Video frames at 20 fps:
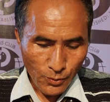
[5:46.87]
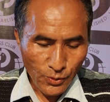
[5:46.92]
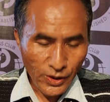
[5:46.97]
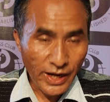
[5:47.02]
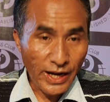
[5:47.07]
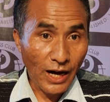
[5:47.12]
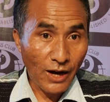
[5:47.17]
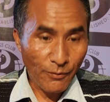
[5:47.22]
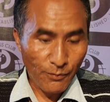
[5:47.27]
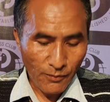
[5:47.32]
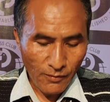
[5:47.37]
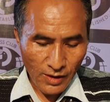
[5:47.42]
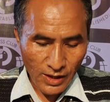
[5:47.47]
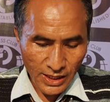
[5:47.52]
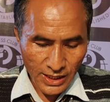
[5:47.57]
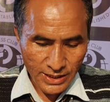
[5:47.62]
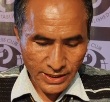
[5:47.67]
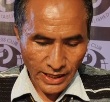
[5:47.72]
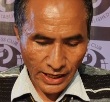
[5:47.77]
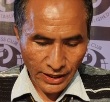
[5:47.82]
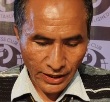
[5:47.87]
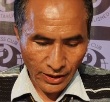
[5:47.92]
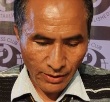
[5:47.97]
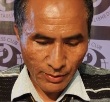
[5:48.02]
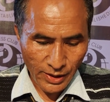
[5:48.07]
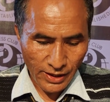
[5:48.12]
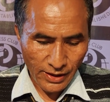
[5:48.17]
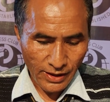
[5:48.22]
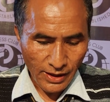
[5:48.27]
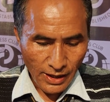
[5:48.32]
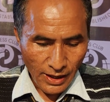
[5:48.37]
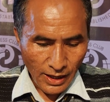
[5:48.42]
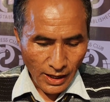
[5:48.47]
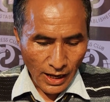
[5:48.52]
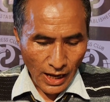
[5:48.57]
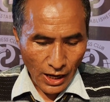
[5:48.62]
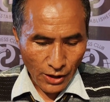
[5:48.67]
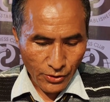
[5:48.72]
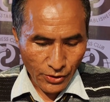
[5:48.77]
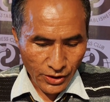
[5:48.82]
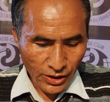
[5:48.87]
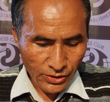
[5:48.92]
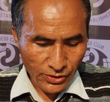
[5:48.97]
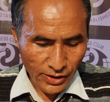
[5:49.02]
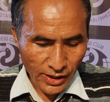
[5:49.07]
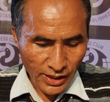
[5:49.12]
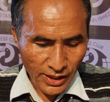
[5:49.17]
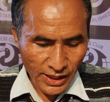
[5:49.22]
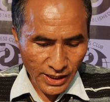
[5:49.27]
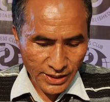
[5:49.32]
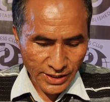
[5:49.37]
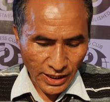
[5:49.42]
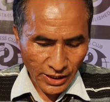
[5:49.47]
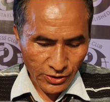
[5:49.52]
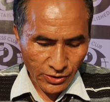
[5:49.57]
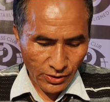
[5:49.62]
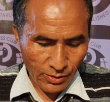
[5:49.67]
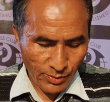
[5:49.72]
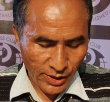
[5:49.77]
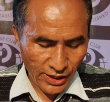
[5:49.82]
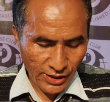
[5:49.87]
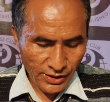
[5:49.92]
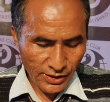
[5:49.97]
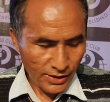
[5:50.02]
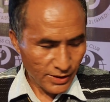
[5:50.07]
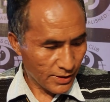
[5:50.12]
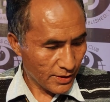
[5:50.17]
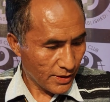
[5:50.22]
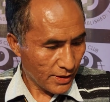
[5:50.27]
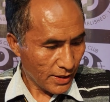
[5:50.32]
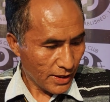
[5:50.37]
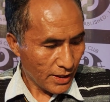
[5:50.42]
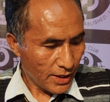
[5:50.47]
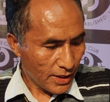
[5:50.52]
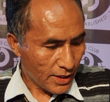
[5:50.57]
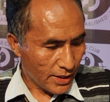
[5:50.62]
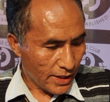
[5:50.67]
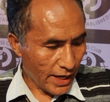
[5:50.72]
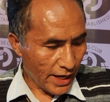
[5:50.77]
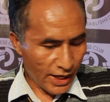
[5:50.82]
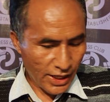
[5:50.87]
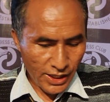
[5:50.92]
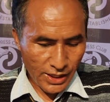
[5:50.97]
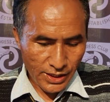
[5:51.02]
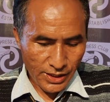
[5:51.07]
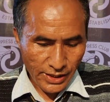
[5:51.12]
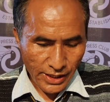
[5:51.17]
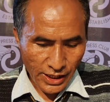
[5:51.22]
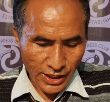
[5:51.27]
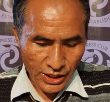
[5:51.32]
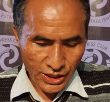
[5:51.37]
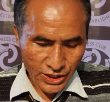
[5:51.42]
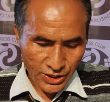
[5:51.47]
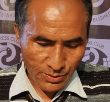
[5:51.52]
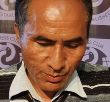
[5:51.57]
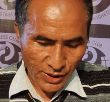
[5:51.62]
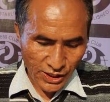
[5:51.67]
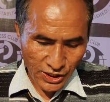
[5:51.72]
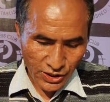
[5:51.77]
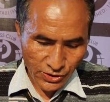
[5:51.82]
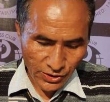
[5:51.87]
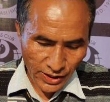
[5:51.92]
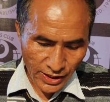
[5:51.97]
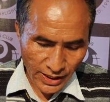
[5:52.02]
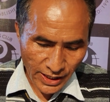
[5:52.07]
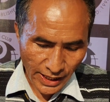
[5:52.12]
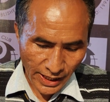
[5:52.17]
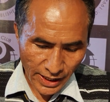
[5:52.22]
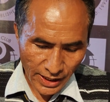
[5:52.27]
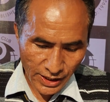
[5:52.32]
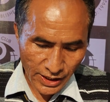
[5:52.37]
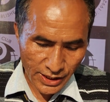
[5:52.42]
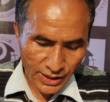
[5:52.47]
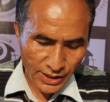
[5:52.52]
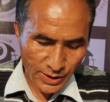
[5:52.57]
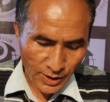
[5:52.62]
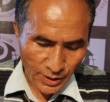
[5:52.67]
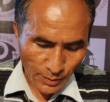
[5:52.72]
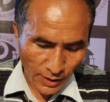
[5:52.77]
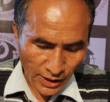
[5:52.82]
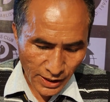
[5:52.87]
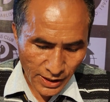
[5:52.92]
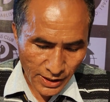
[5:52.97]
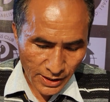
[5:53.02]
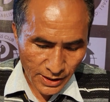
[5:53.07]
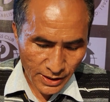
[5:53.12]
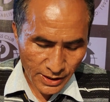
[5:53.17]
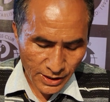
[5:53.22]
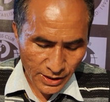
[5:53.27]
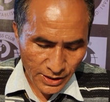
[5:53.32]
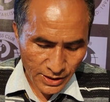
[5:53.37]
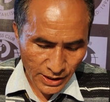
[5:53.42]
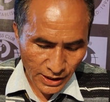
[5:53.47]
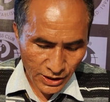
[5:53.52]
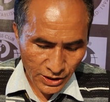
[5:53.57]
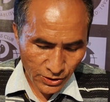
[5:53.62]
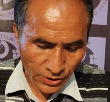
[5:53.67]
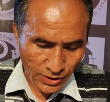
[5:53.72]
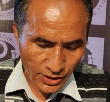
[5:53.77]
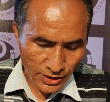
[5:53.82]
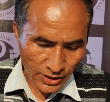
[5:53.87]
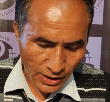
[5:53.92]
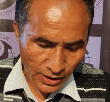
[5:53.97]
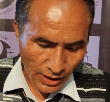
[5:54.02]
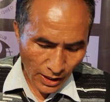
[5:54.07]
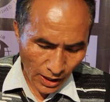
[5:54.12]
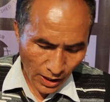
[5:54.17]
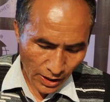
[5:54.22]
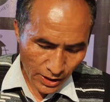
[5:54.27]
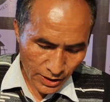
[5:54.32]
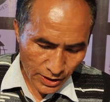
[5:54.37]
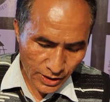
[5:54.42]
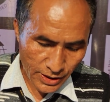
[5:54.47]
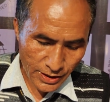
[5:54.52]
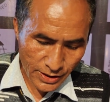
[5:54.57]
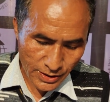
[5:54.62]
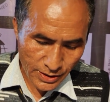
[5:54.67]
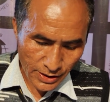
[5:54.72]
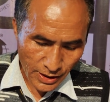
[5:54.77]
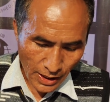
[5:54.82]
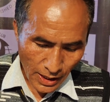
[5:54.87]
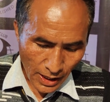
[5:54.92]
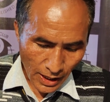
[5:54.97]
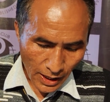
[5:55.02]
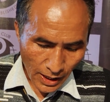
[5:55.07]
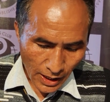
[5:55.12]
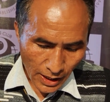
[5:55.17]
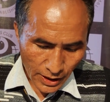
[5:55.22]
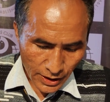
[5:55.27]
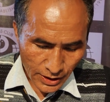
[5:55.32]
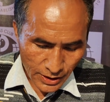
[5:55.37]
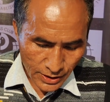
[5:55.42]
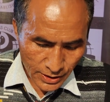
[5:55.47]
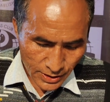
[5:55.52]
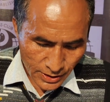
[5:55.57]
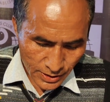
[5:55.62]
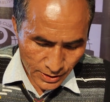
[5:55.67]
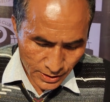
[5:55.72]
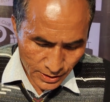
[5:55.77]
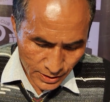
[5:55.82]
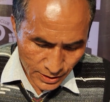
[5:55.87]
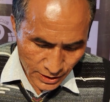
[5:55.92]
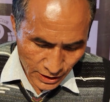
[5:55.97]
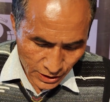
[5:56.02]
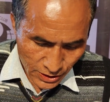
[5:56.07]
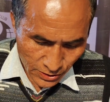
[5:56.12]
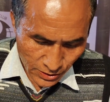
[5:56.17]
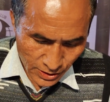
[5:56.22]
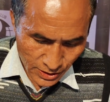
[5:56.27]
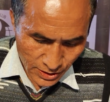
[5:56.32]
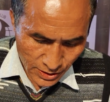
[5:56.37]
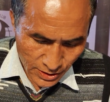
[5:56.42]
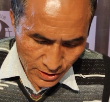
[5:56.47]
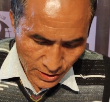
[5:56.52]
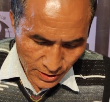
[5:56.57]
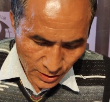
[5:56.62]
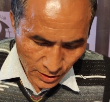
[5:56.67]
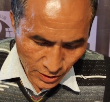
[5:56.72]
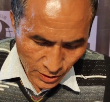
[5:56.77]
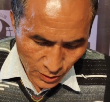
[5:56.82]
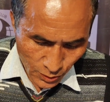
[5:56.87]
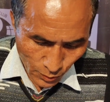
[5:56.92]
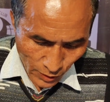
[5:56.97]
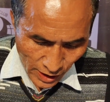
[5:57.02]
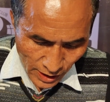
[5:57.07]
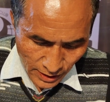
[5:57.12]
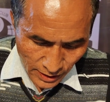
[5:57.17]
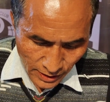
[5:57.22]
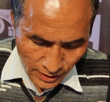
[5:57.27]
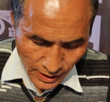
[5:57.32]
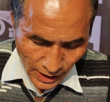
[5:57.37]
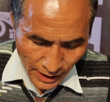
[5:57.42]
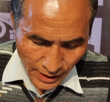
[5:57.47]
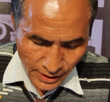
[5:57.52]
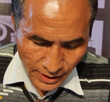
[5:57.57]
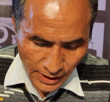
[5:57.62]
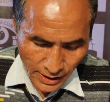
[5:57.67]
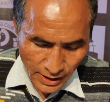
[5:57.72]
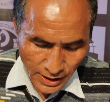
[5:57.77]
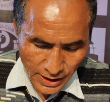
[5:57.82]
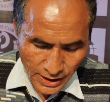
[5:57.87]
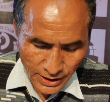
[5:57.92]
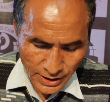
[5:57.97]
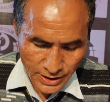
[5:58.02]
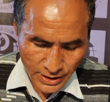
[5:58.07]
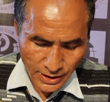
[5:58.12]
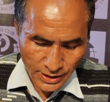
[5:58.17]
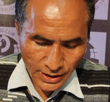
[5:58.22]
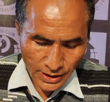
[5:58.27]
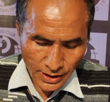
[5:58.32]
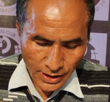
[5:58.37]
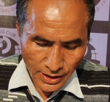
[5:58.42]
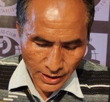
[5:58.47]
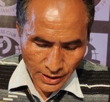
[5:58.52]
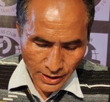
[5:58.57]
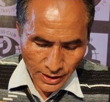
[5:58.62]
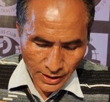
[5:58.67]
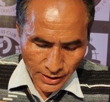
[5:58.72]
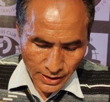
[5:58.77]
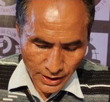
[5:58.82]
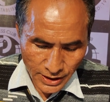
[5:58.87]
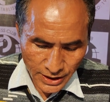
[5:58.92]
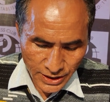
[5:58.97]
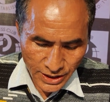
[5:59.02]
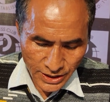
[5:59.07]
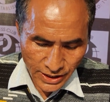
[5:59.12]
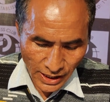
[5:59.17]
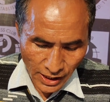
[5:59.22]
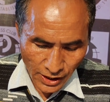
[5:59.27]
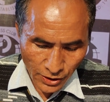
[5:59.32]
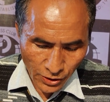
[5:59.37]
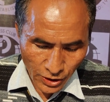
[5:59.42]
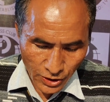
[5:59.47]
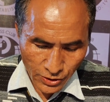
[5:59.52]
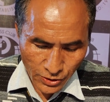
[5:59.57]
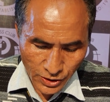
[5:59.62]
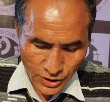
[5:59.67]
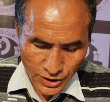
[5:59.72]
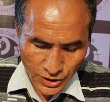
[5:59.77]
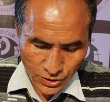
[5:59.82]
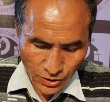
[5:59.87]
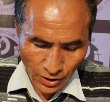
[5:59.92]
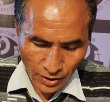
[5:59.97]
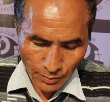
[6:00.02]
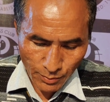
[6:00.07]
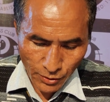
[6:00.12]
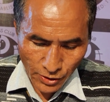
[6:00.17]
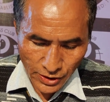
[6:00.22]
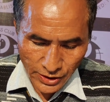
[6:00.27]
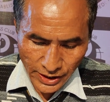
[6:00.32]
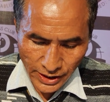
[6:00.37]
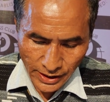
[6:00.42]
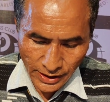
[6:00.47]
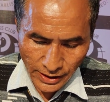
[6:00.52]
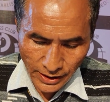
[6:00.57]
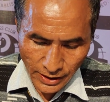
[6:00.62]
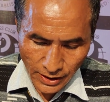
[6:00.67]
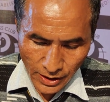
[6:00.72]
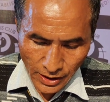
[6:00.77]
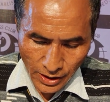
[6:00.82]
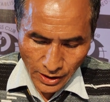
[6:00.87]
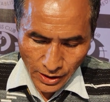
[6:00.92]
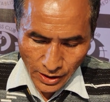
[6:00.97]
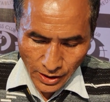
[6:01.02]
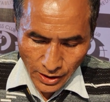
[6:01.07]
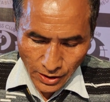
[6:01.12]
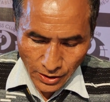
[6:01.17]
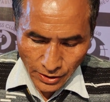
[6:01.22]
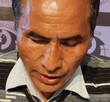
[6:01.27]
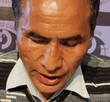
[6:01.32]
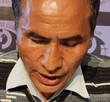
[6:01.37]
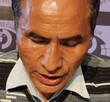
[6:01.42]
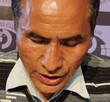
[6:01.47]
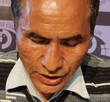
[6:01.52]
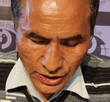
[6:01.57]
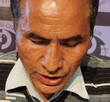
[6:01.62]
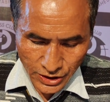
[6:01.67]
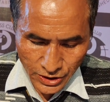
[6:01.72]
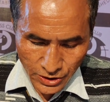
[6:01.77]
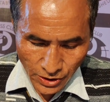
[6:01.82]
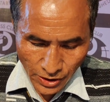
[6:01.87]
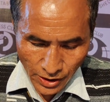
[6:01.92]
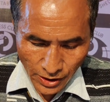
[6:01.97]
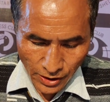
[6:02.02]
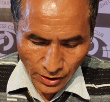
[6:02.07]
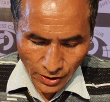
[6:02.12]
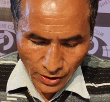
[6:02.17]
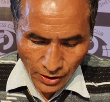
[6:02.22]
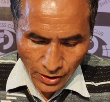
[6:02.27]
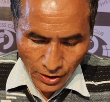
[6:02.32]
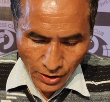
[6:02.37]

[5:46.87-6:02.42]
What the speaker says: without lease agreement. According to the lease agreement, there is mentioned here in section 12 that the lease shall not construct building or the structure